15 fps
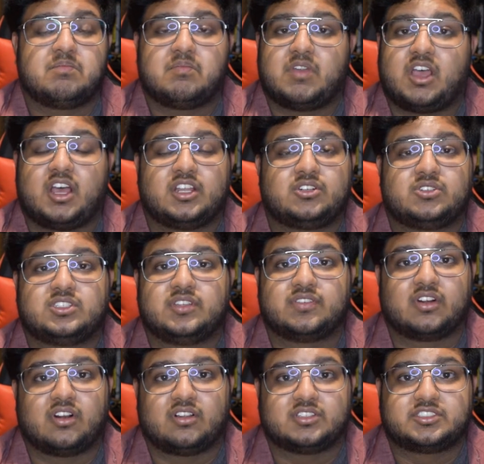hundreds of
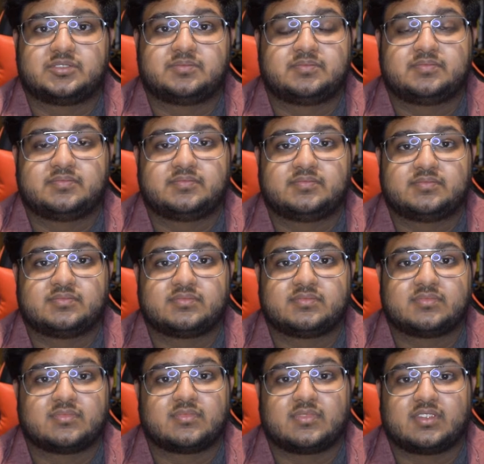girls,
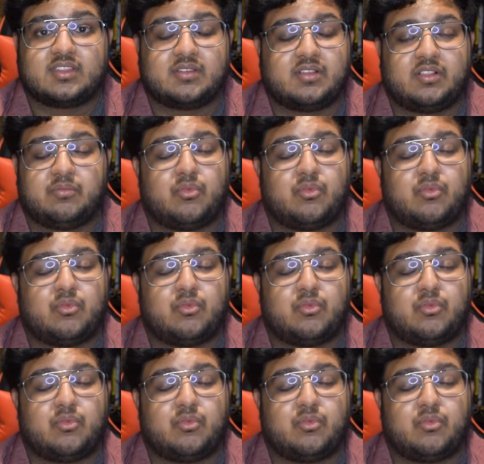well,